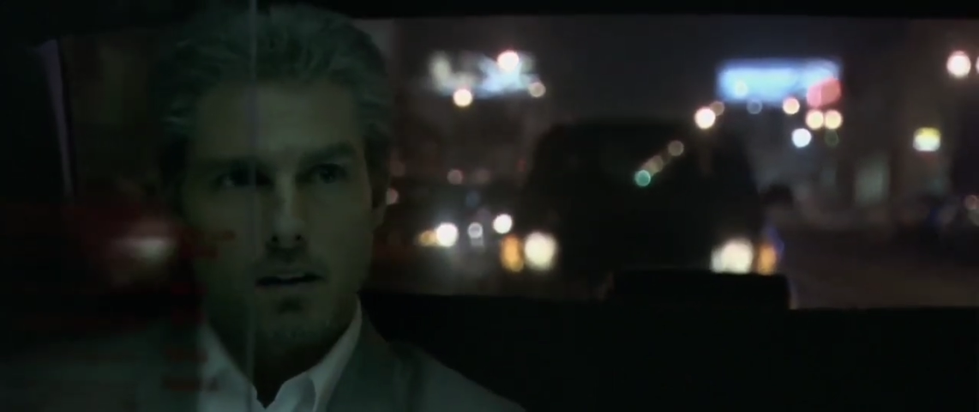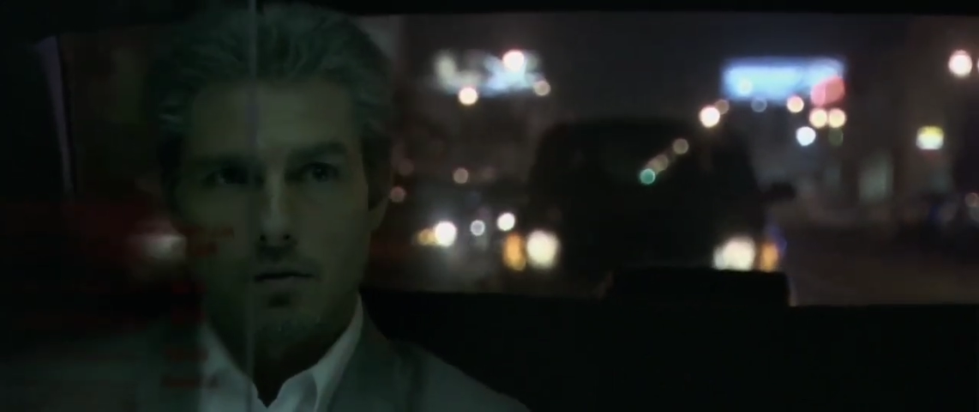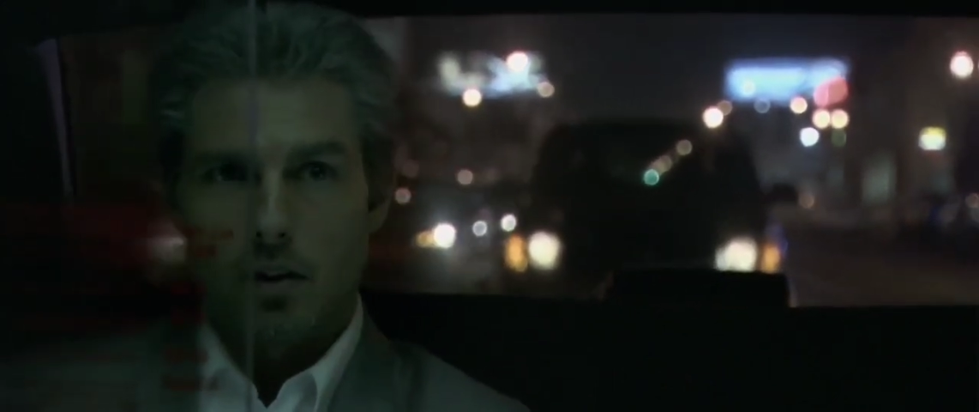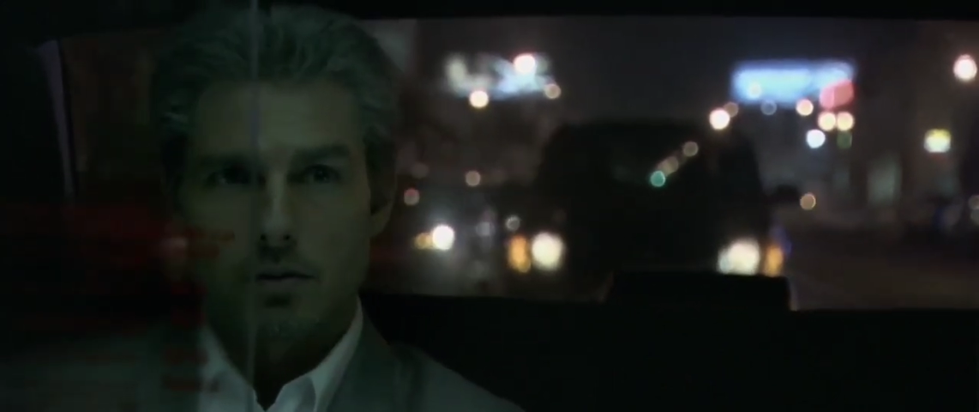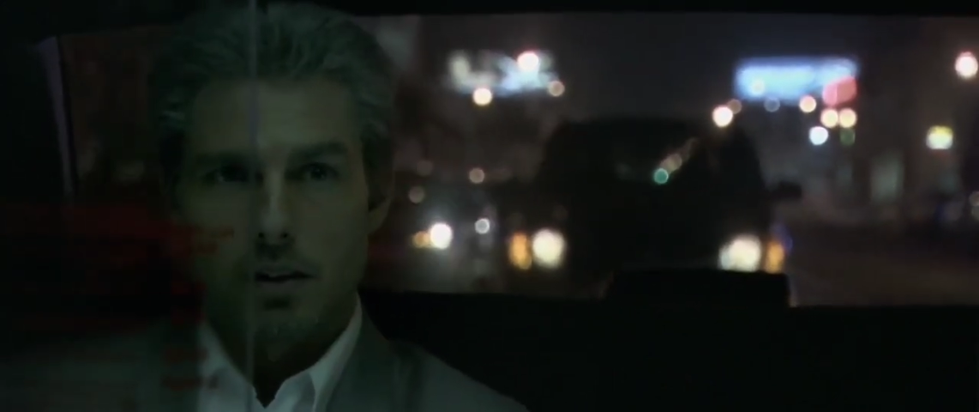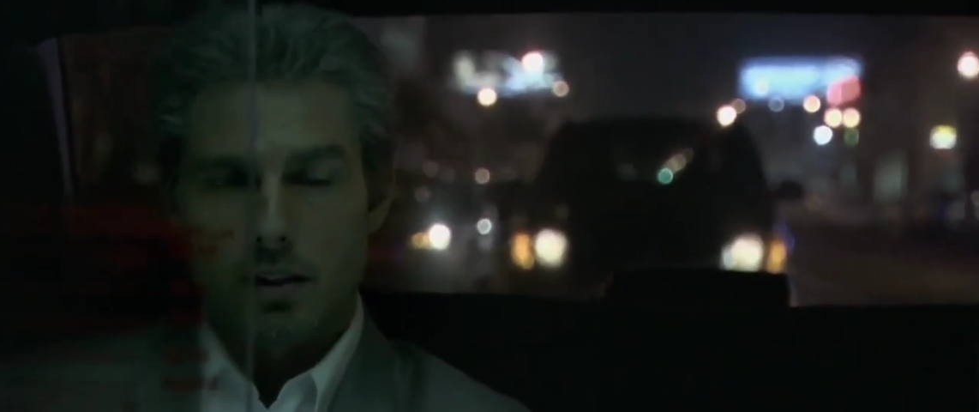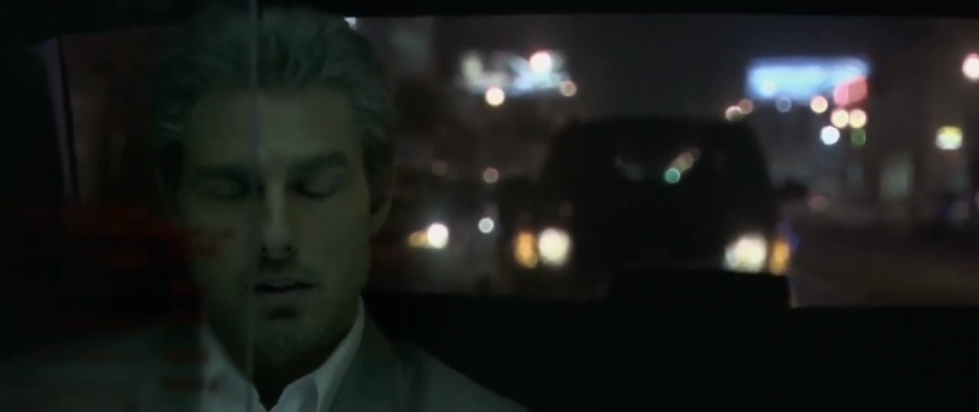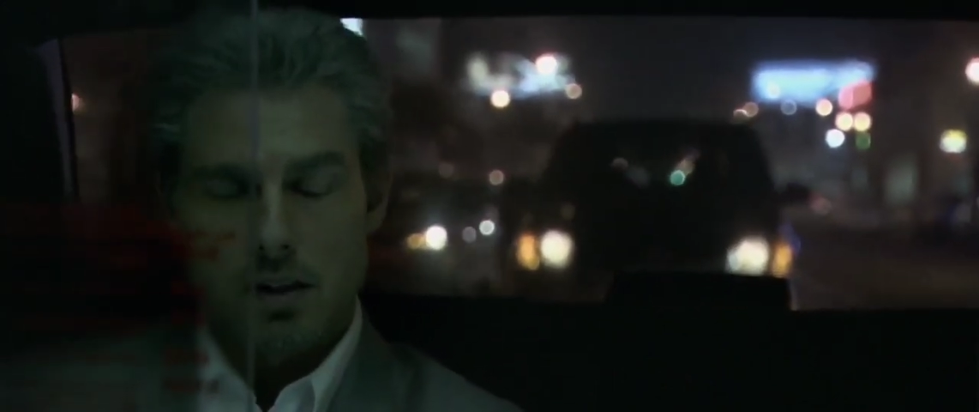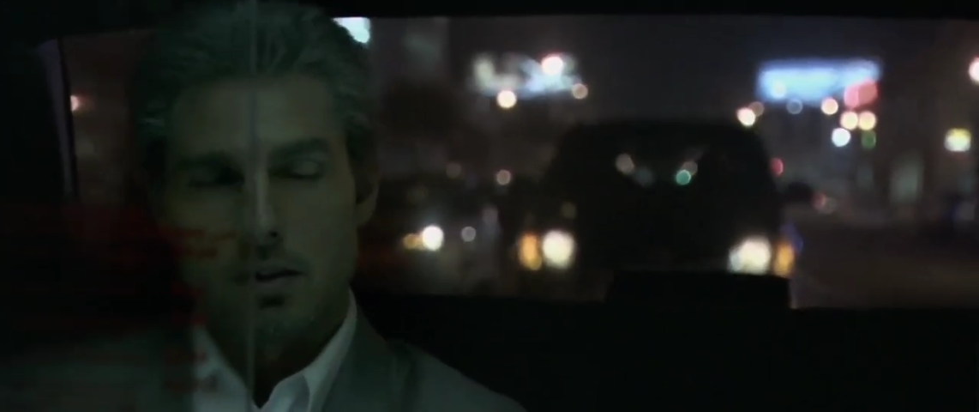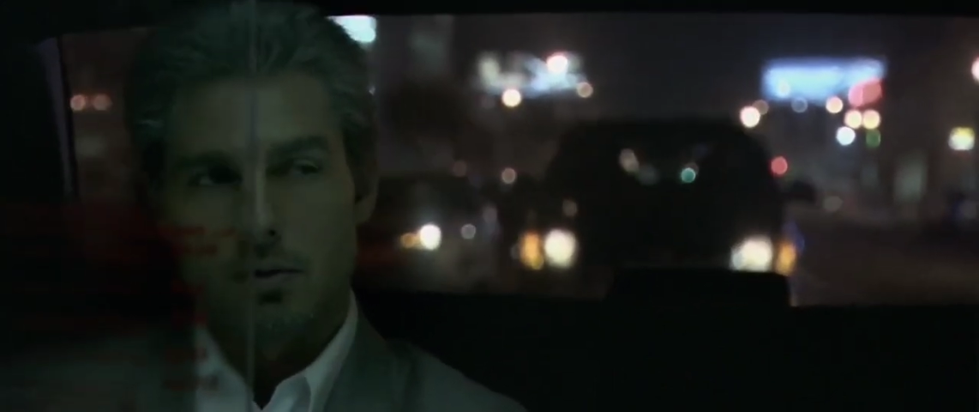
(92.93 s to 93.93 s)
Involved in a
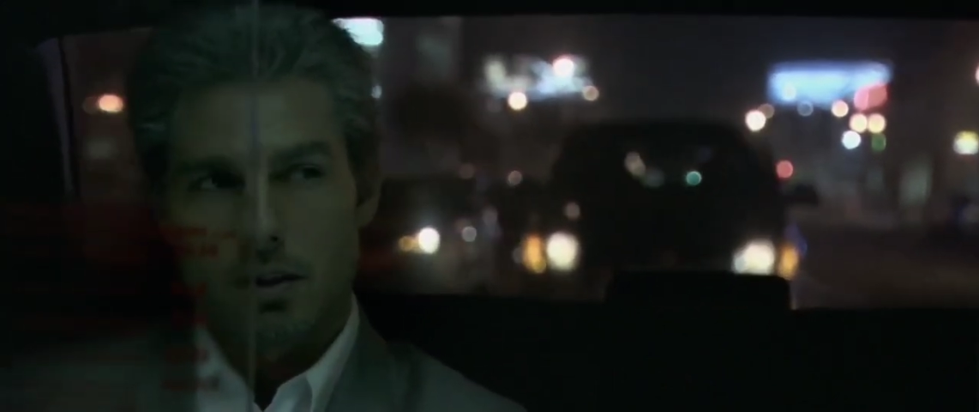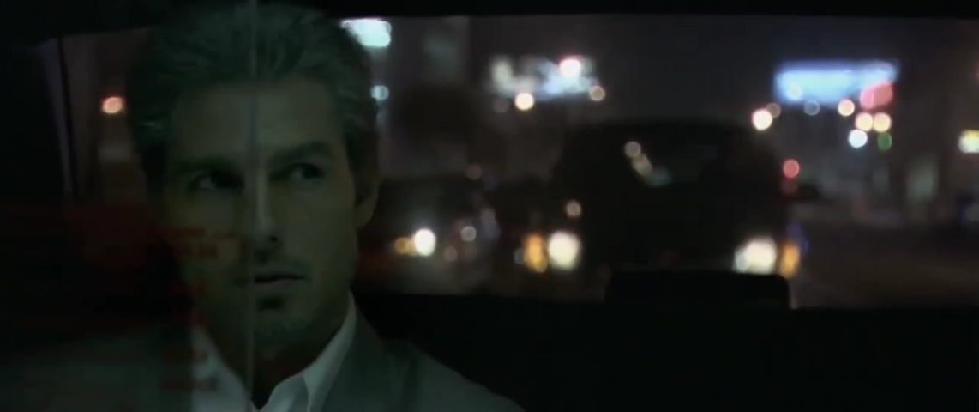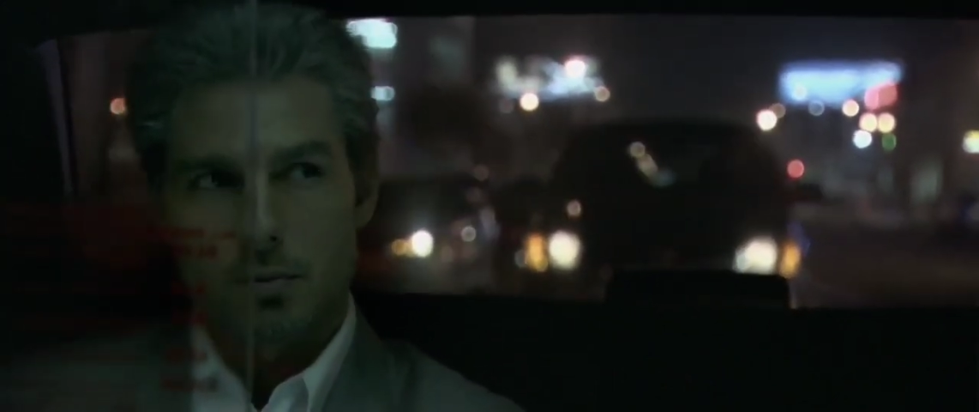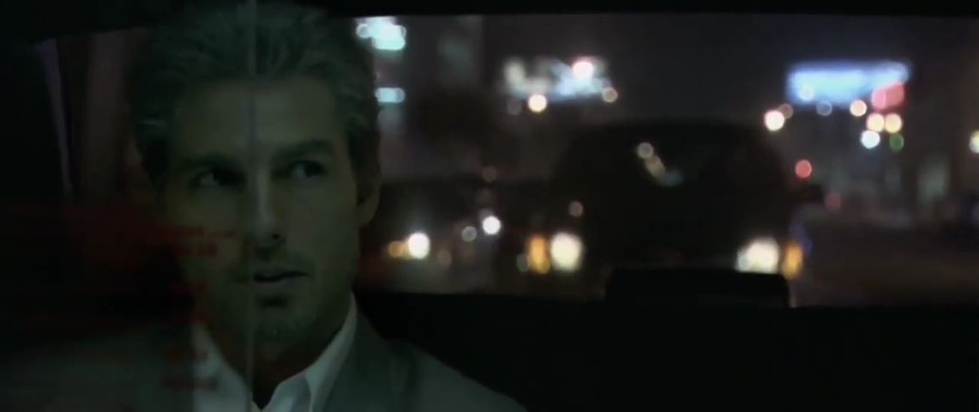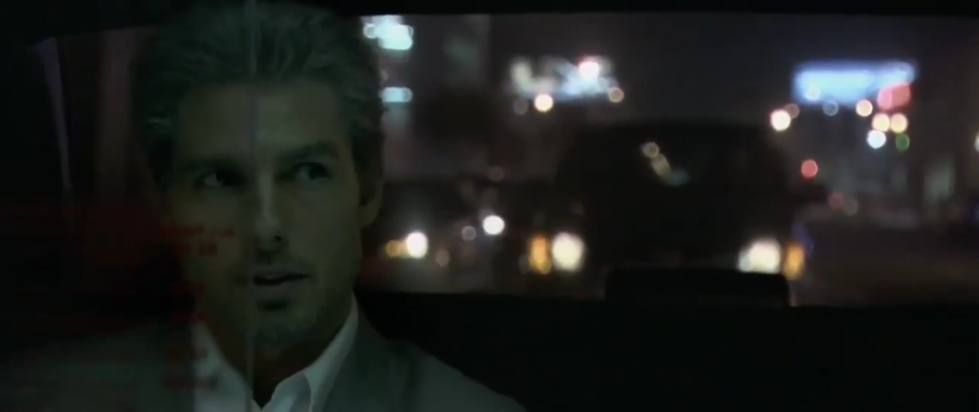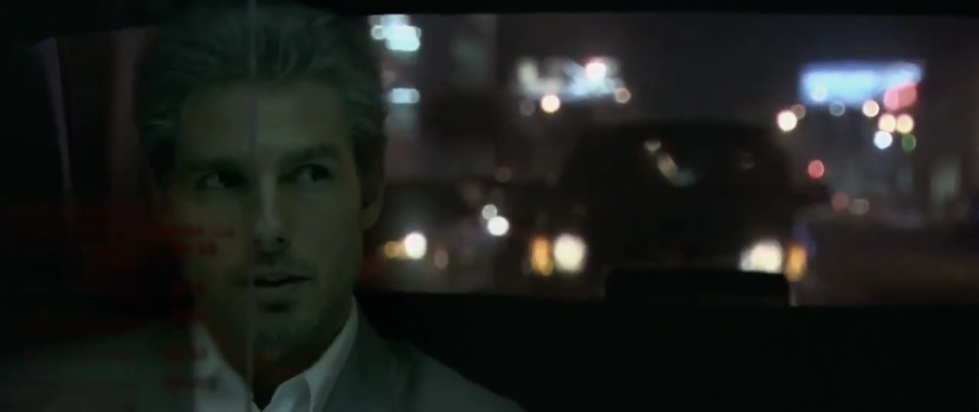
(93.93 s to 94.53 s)
continuing criminal